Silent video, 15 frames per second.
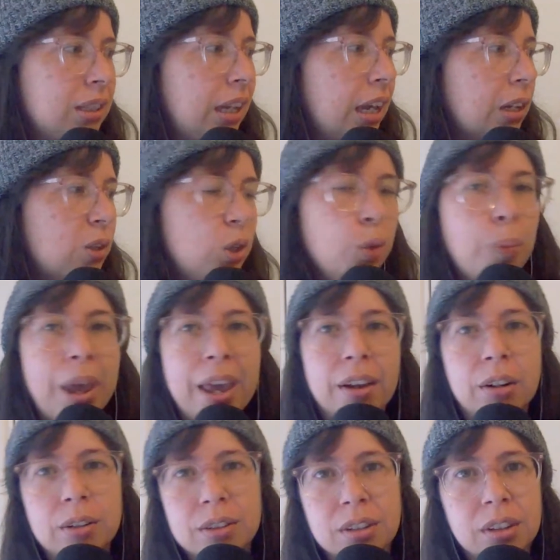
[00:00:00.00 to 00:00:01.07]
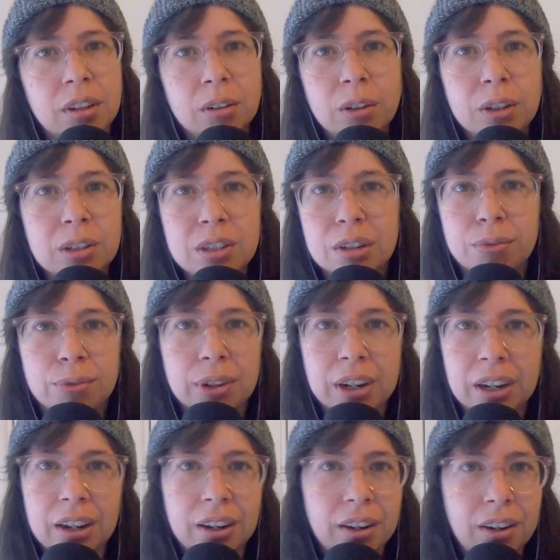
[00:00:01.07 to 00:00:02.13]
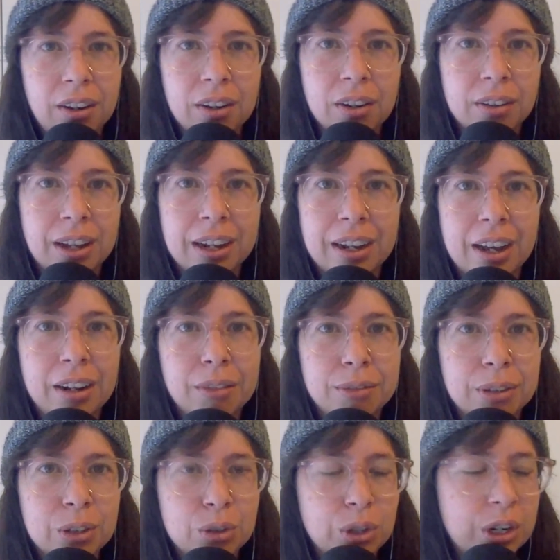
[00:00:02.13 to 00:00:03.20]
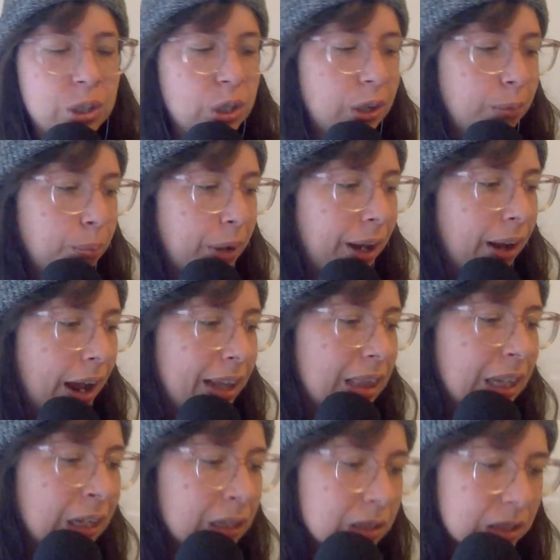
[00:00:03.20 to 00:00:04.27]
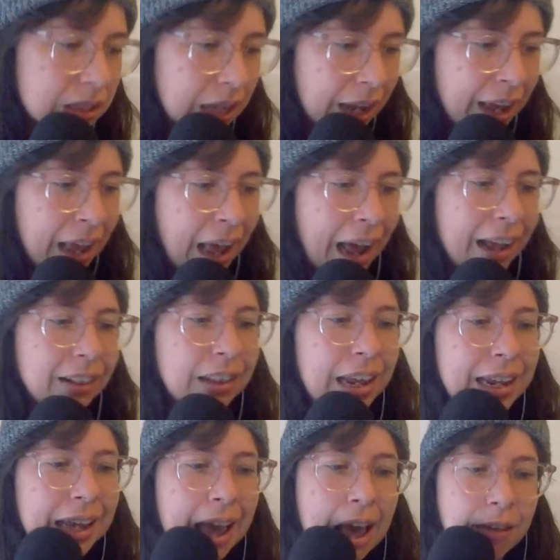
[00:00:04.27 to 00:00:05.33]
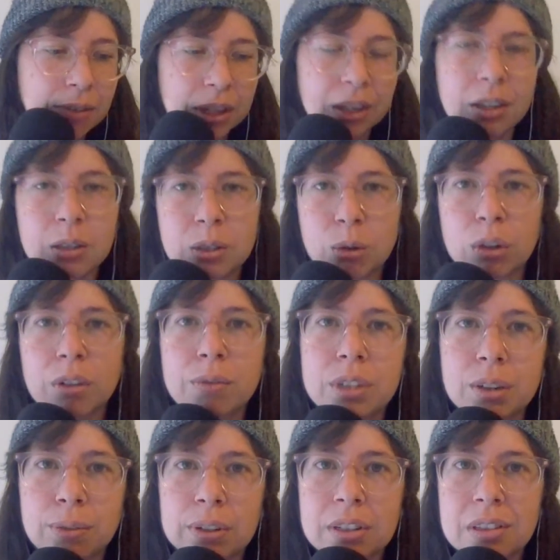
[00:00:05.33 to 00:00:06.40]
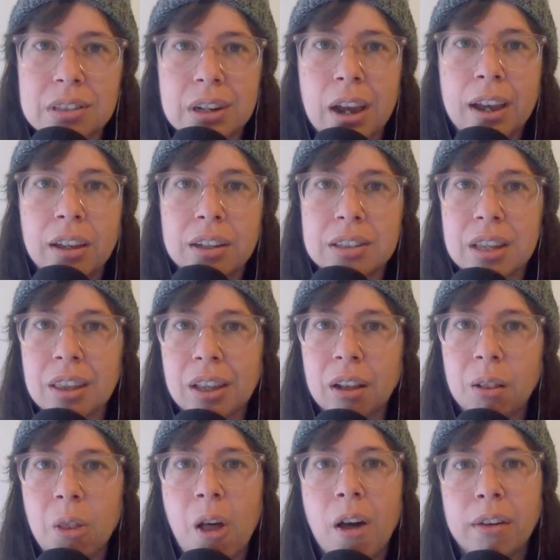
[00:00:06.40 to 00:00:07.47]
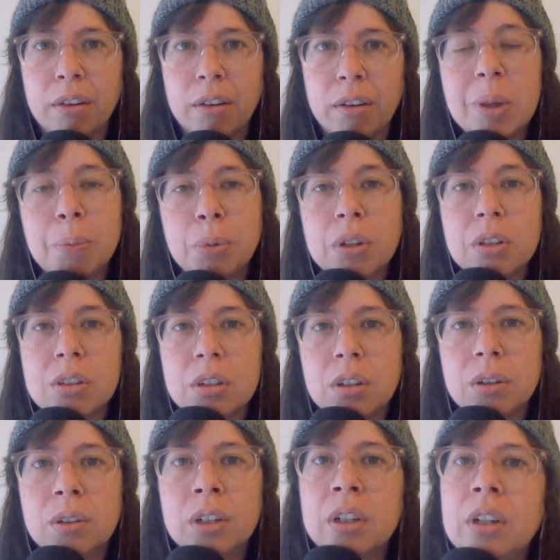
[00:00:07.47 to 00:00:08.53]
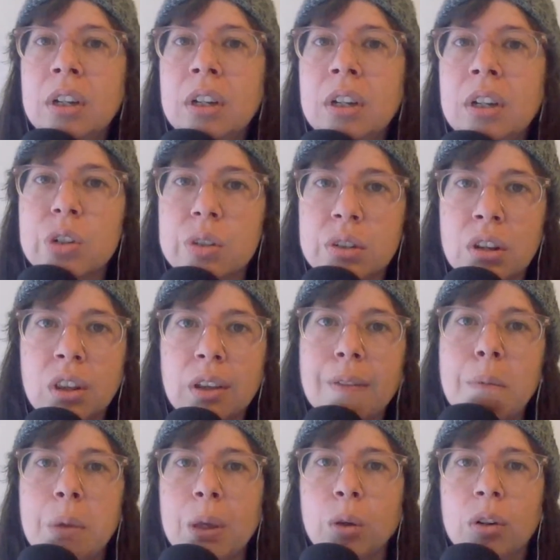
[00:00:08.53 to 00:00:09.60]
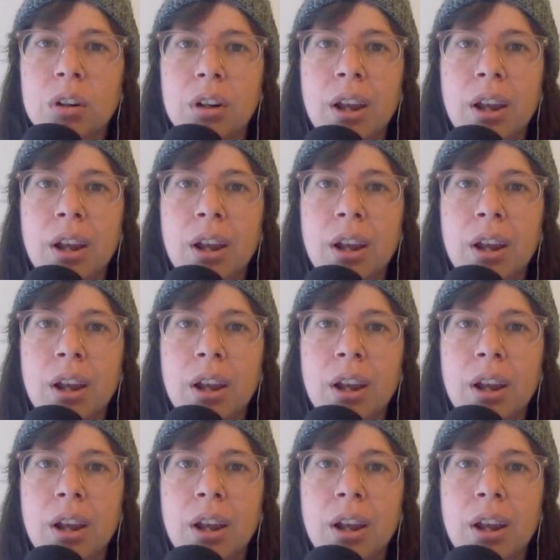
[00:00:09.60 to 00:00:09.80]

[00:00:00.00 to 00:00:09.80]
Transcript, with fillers: scan two panels and they'll look different, and you know, that kind of frustration. But I think it's, I like having a sort of different style, because I think a lot of people do just on the computer